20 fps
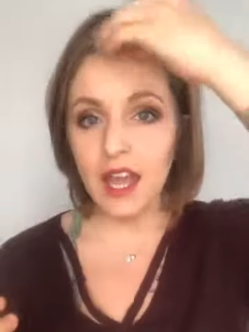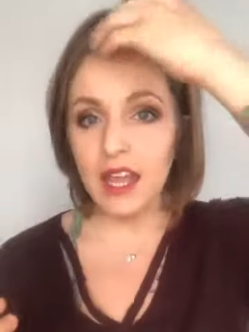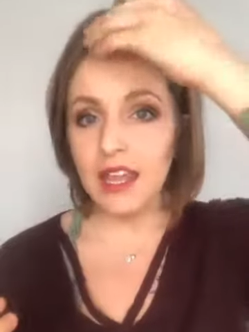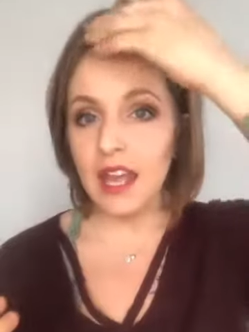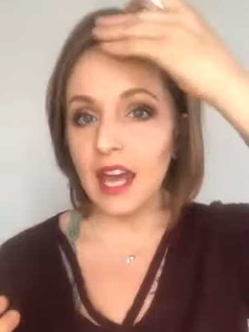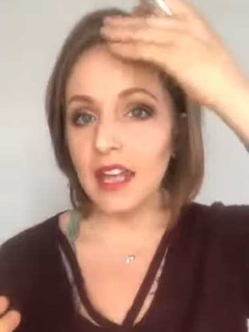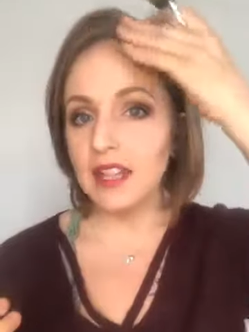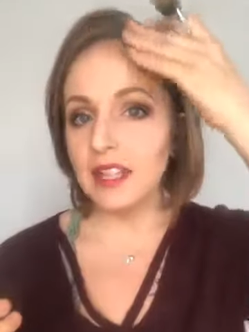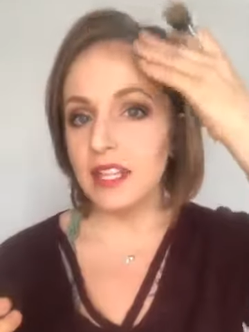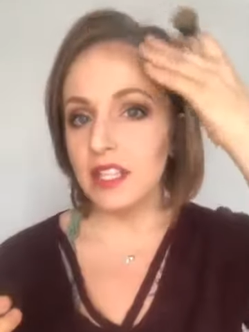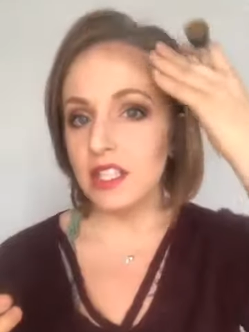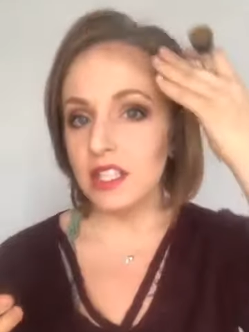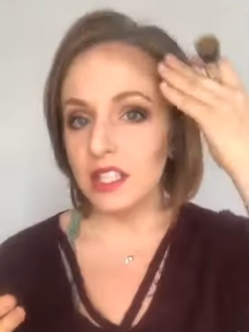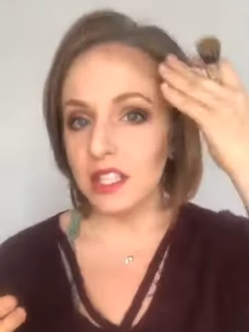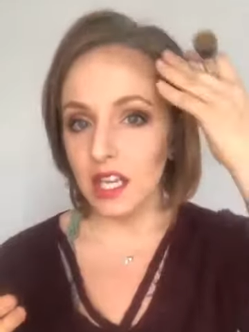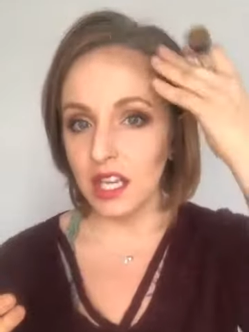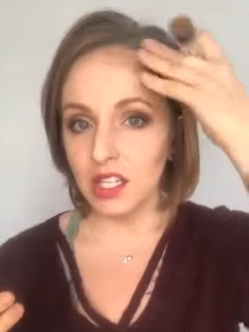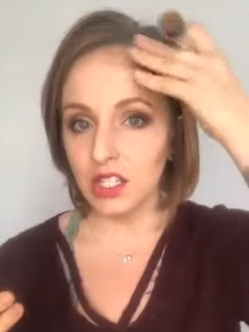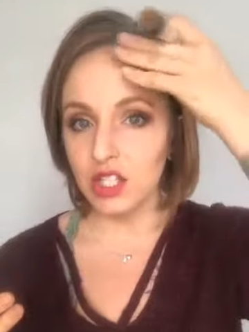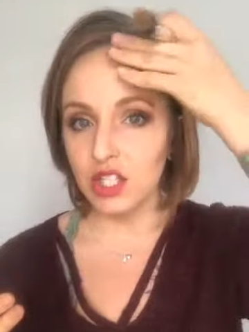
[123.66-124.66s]
that this
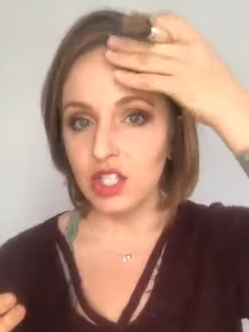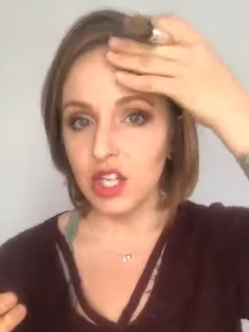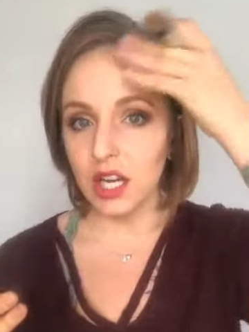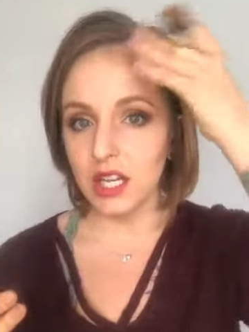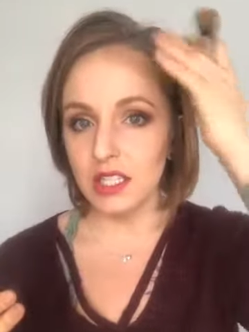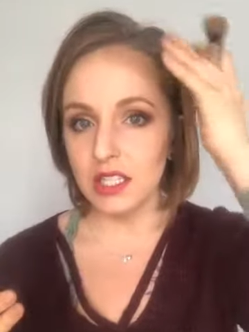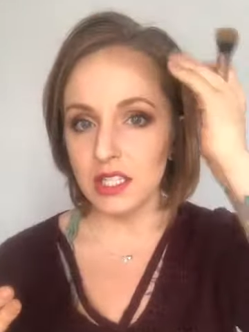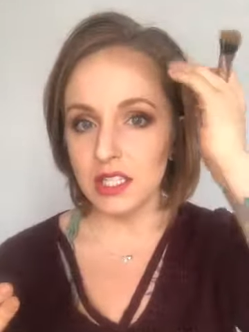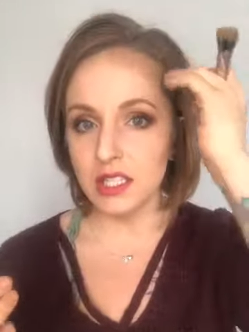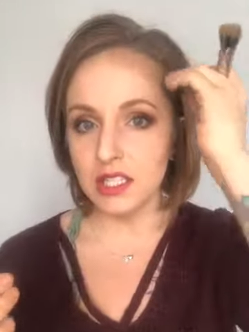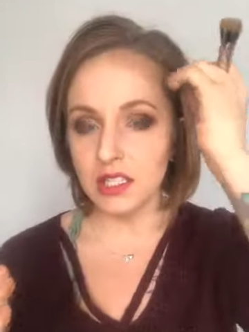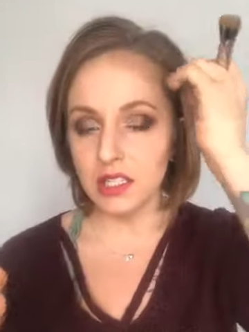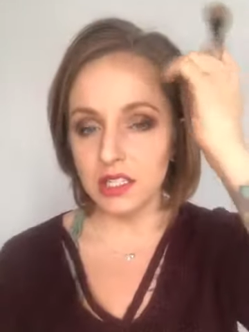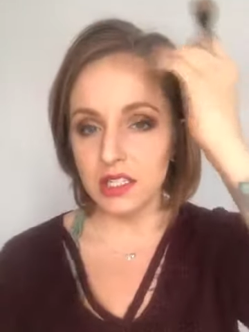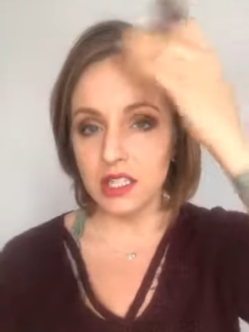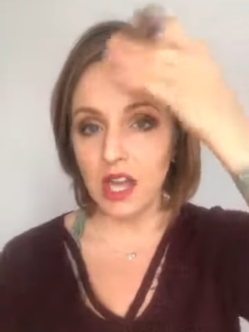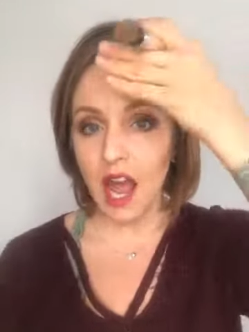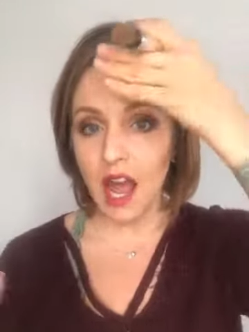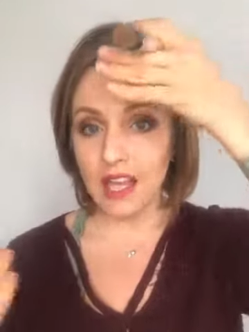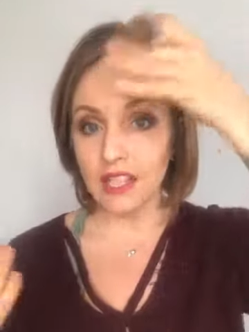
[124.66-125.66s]
is just
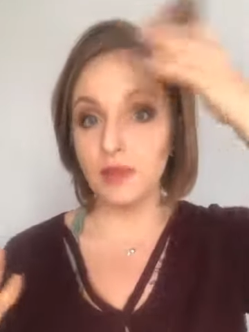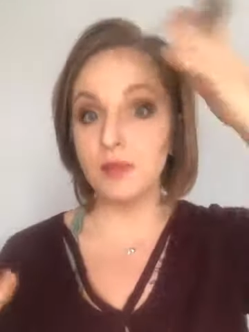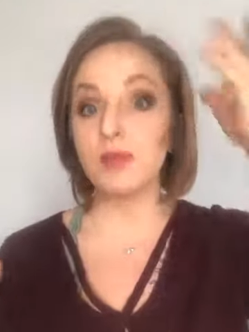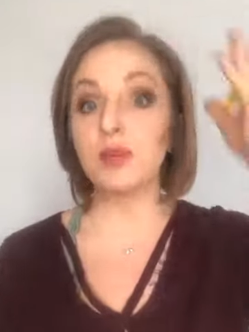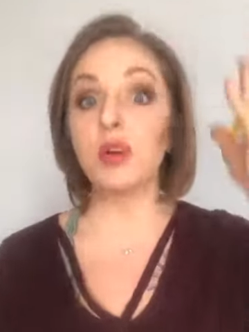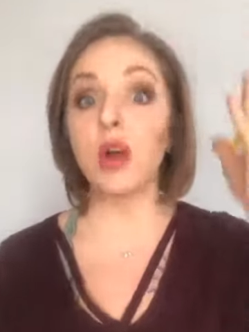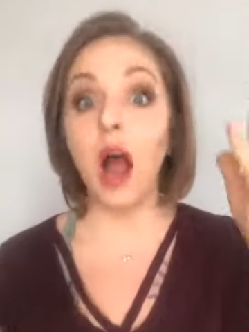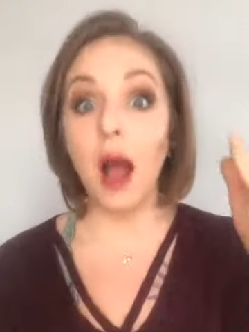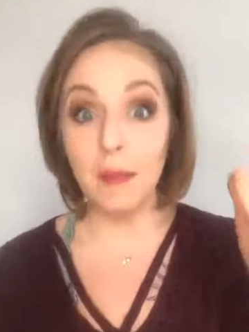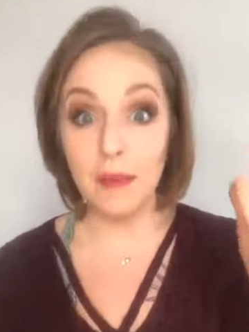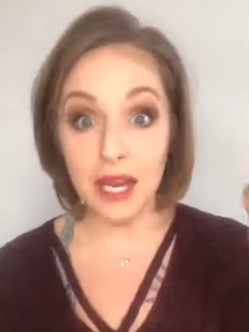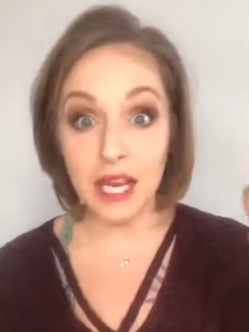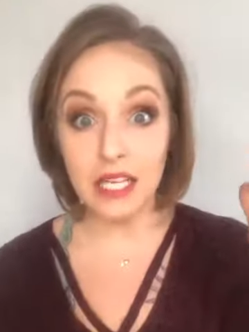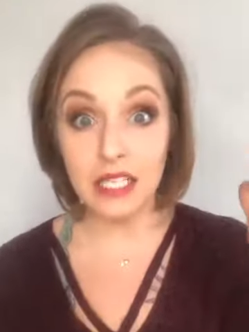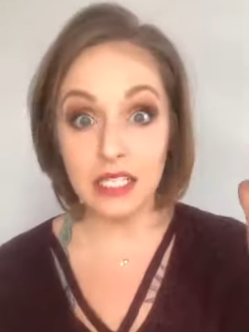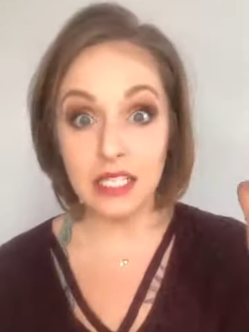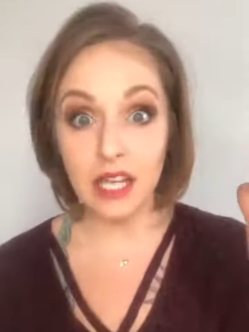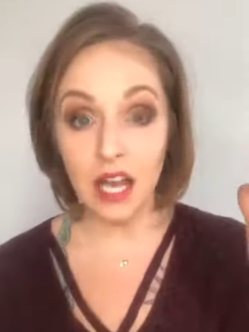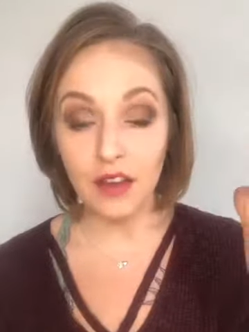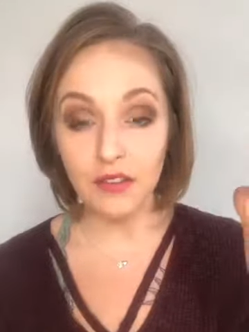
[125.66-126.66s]
not as
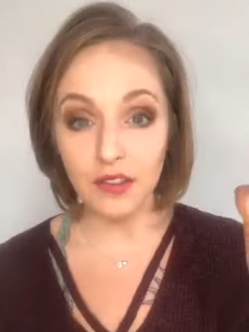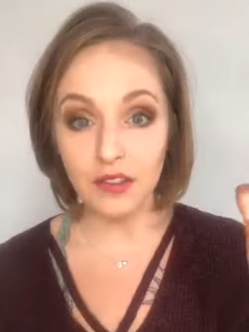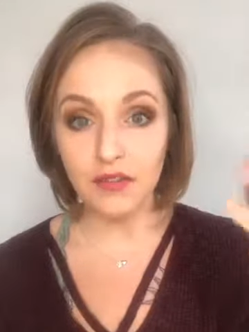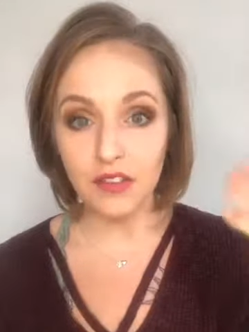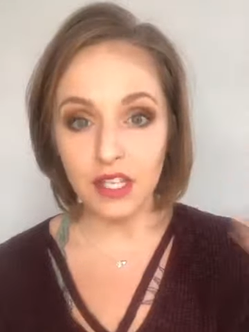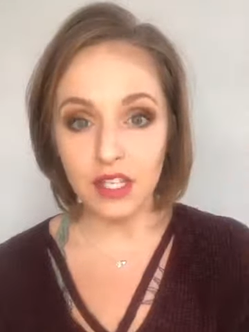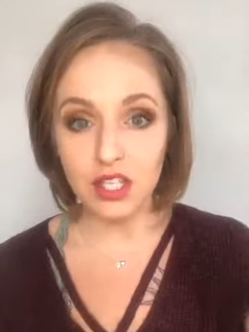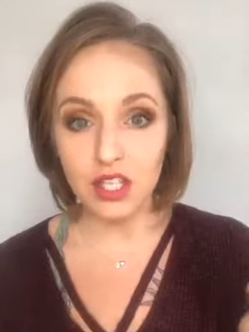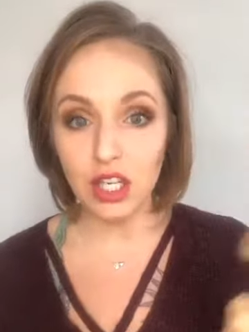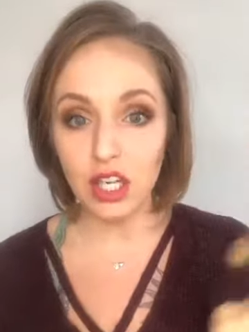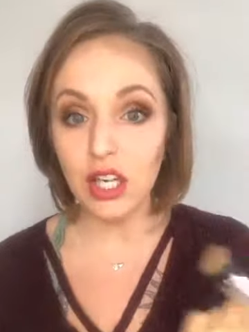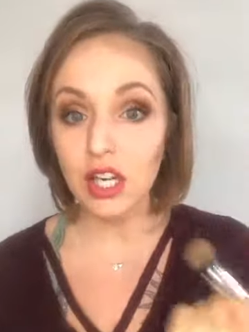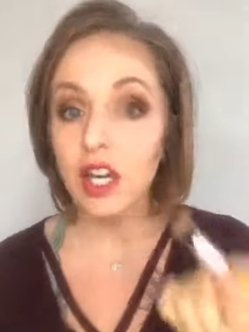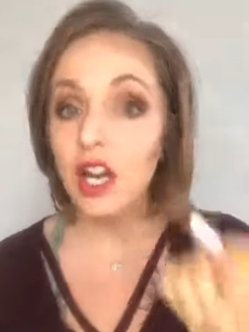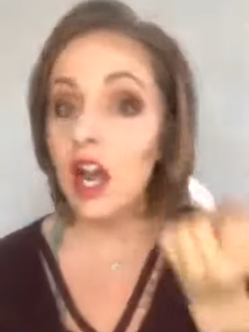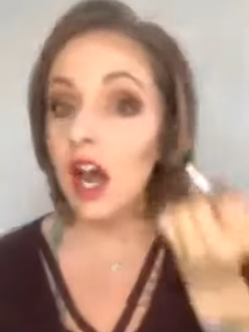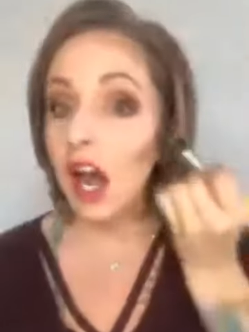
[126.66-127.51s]
prominent of a feature.